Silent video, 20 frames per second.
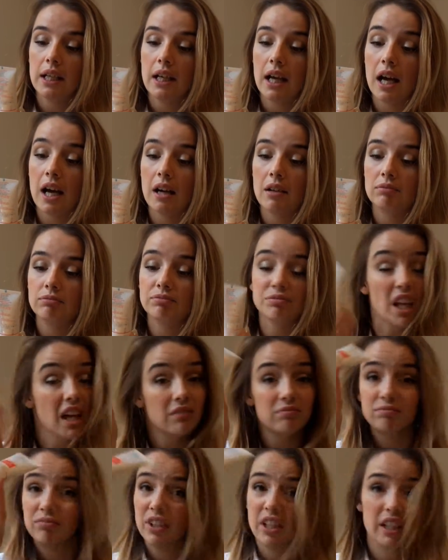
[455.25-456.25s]
Yeah,
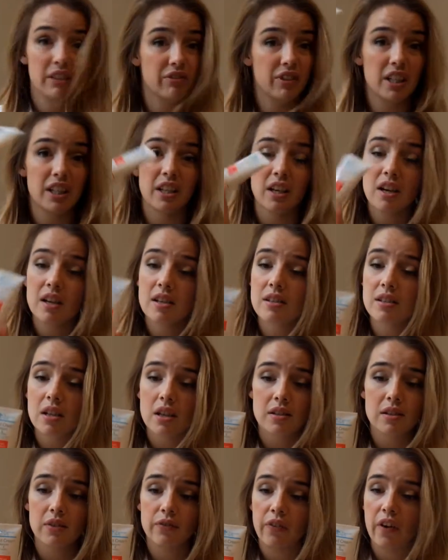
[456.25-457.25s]
really, really nice.
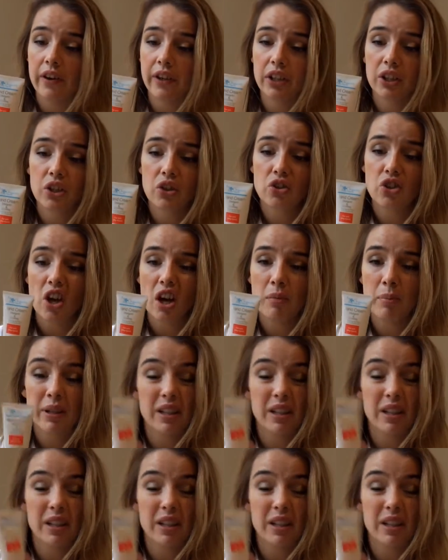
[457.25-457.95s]
Does a very good job.